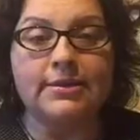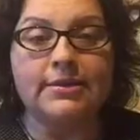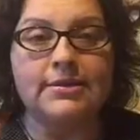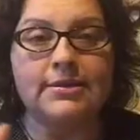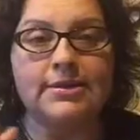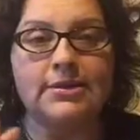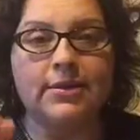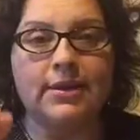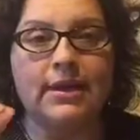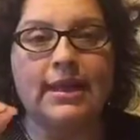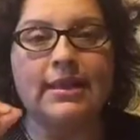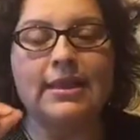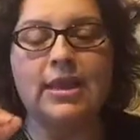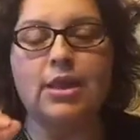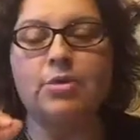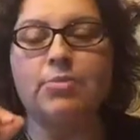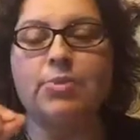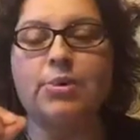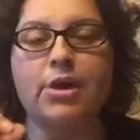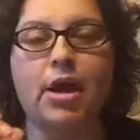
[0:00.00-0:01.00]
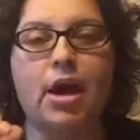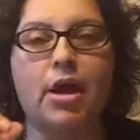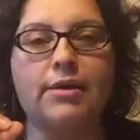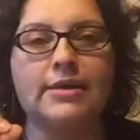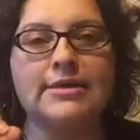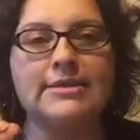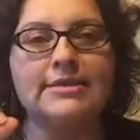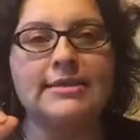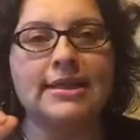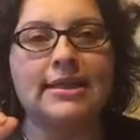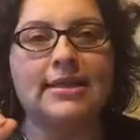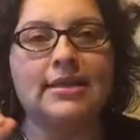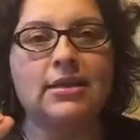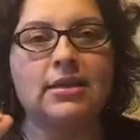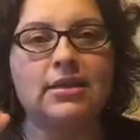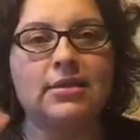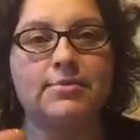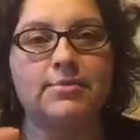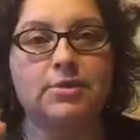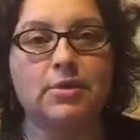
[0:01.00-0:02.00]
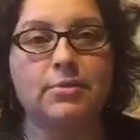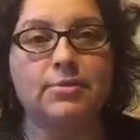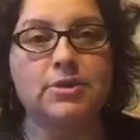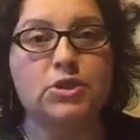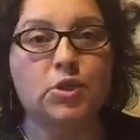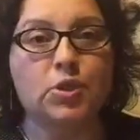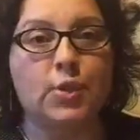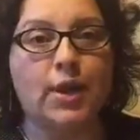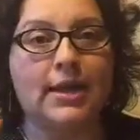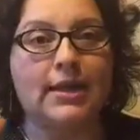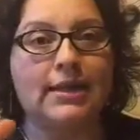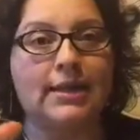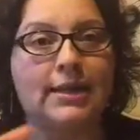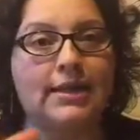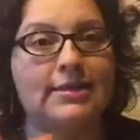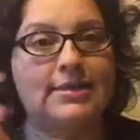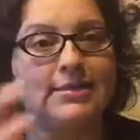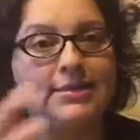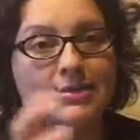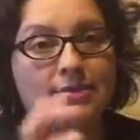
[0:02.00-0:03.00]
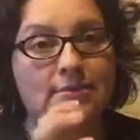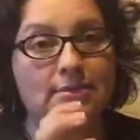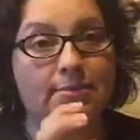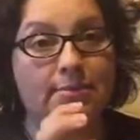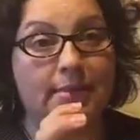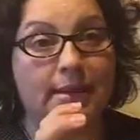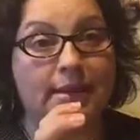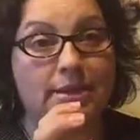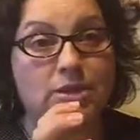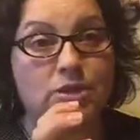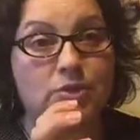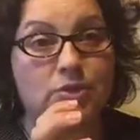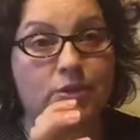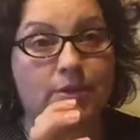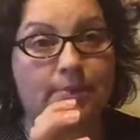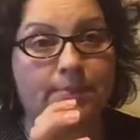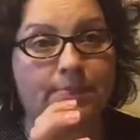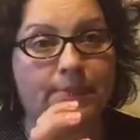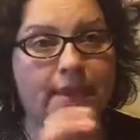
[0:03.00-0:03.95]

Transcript: So anything you put on the skin absorbs directly into the bloodstream.